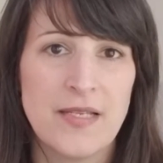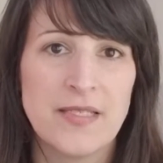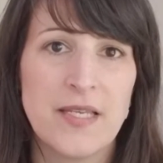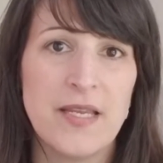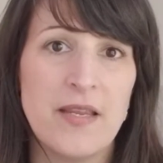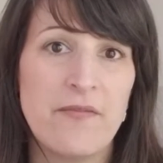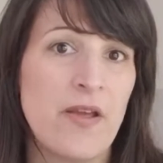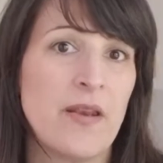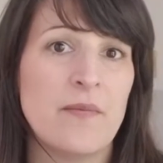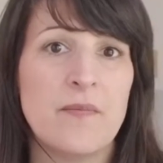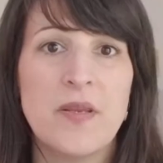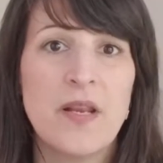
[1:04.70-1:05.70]
to
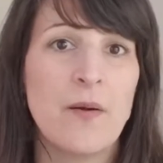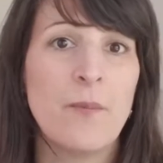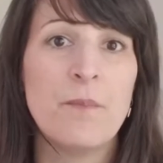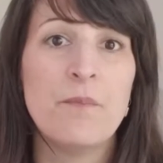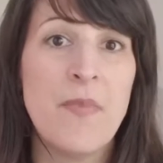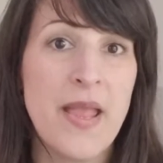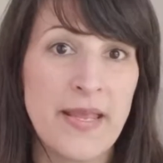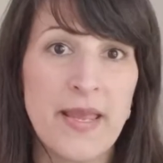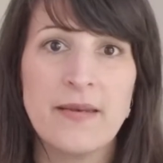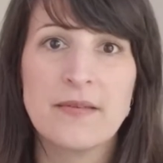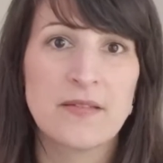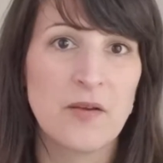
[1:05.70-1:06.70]
even, make
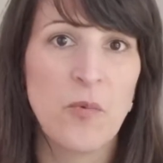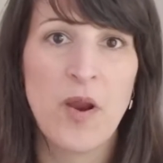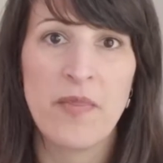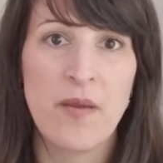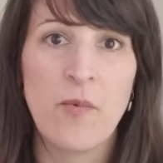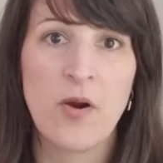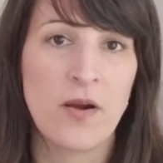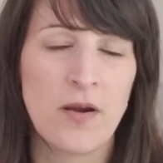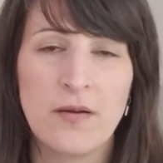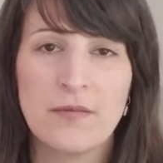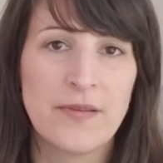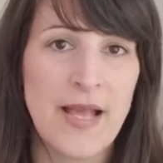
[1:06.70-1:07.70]
it to where they
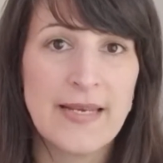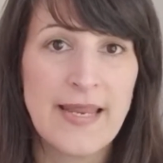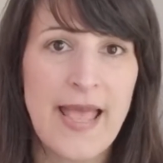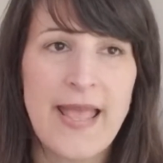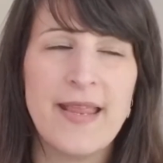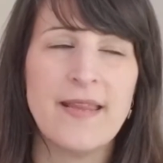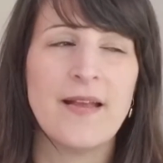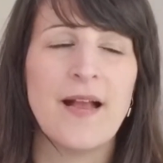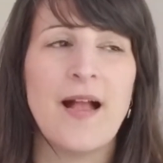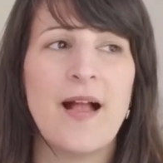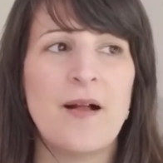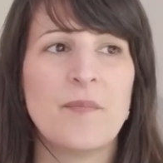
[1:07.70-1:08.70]
were that day,
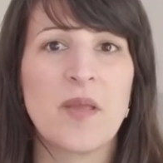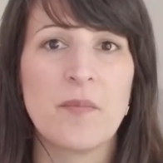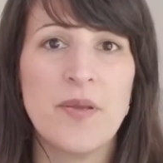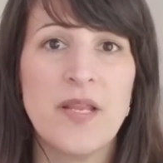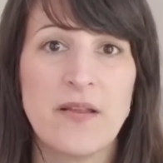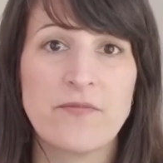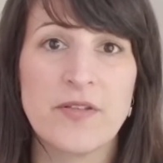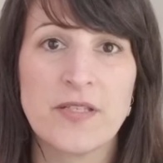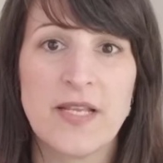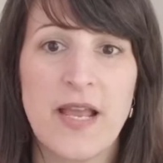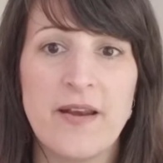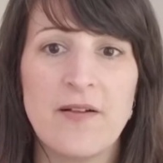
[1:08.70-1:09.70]
competing for the
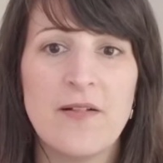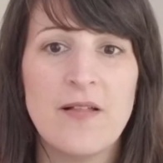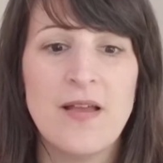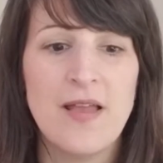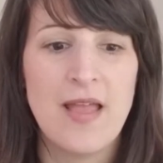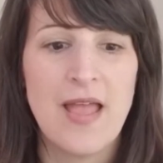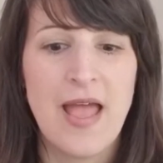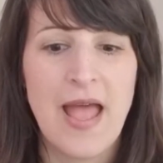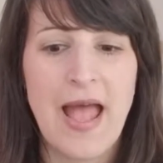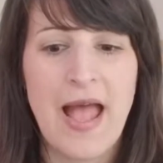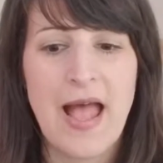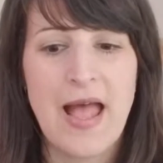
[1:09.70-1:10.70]
title.
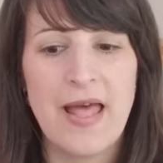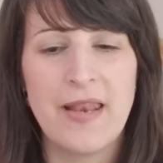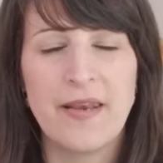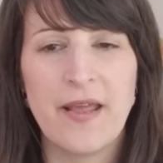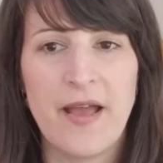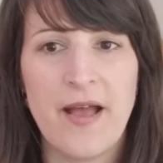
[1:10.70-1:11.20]
And,